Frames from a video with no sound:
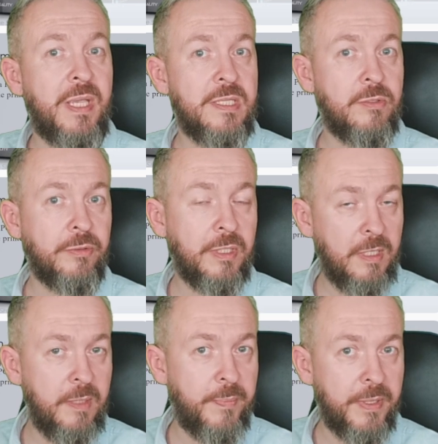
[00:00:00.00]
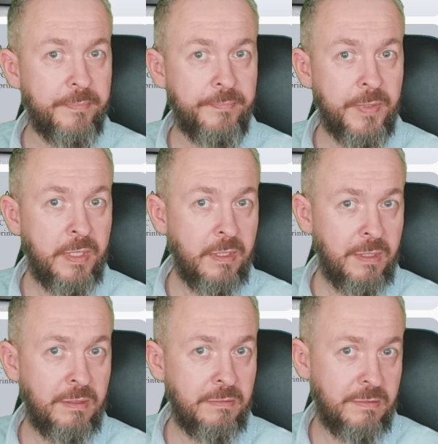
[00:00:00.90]
based on the Klipper,
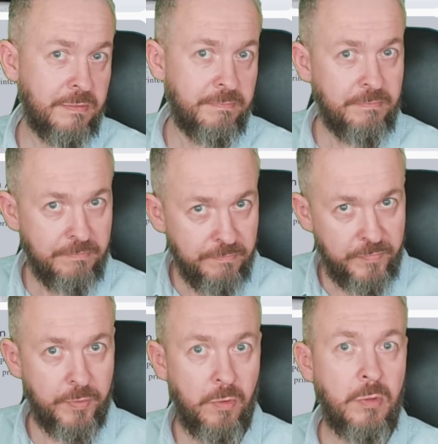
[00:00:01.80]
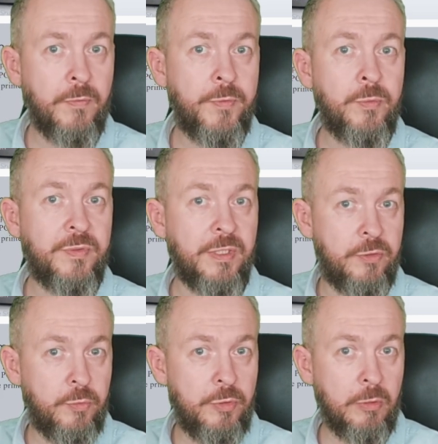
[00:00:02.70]
and for all of you
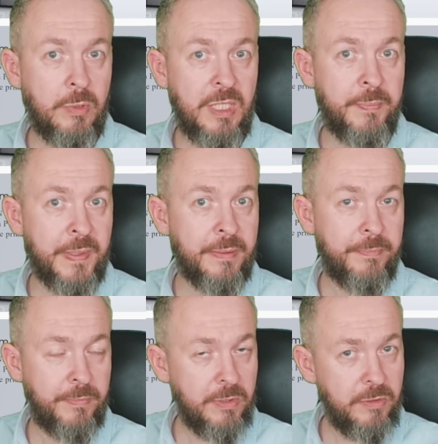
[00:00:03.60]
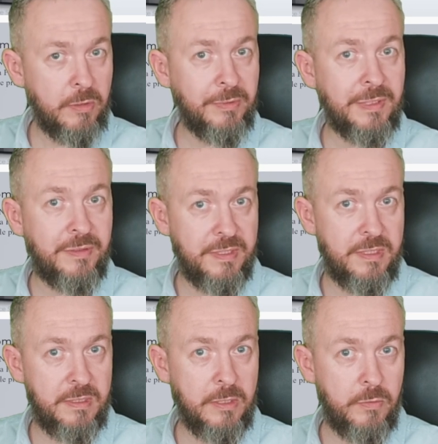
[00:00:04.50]
that do know Klipper, you know that this
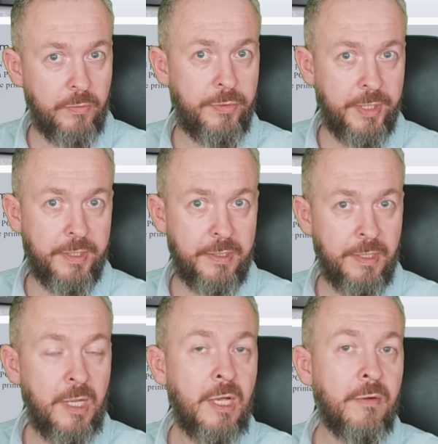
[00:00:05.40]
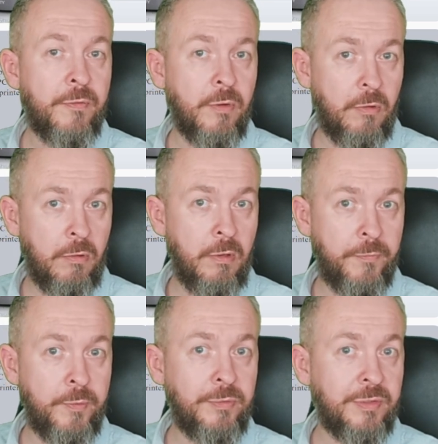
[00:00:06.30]
is a good thing. For all
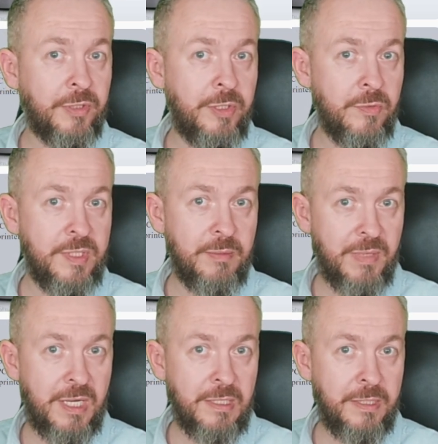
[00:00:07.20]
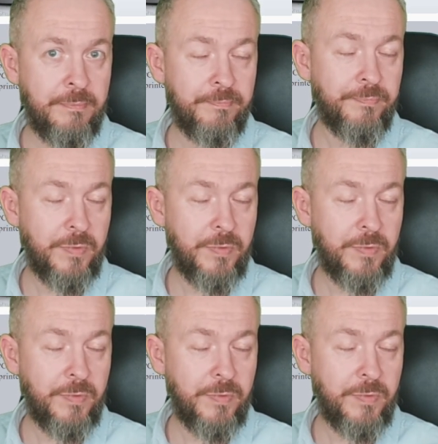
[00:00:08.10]
of you that are using Marlin,